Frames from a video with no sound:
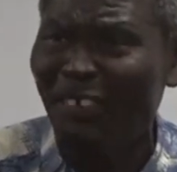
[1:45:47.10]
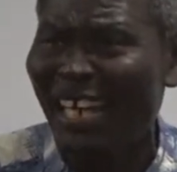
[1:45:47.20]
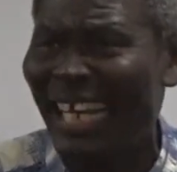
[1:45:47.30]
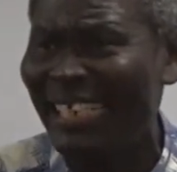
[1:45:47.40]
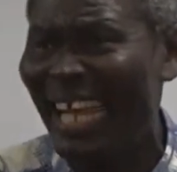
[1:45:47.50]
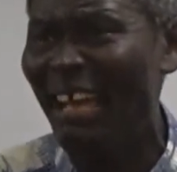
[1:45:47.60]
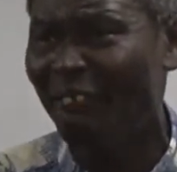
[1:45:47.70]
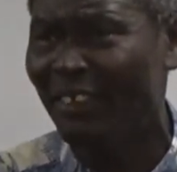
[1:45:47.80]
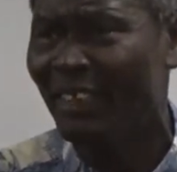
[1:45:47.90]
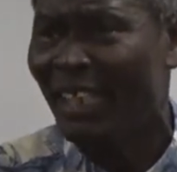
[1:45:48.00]
father
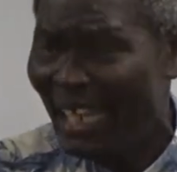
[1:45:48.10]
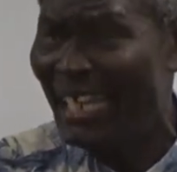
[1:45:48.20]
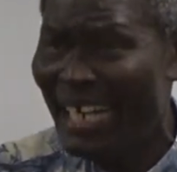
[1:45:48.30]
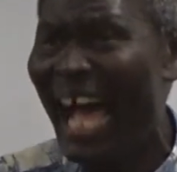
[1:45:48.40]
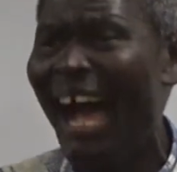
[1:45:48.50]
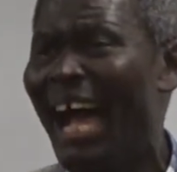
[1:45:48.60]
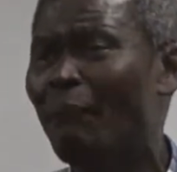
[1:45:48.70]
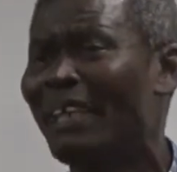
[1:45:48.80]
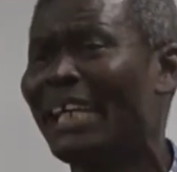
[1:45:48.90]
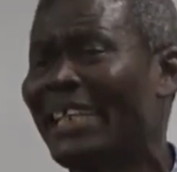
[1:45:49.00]
David. And now
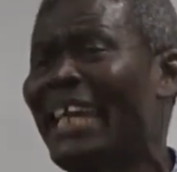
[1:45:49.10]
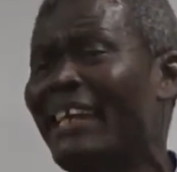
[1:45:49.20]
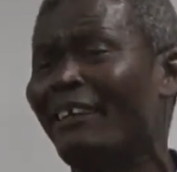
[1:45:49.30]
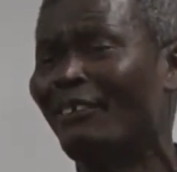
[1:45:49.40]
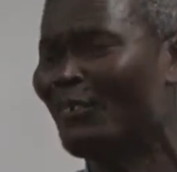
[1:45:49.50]
I'm the king.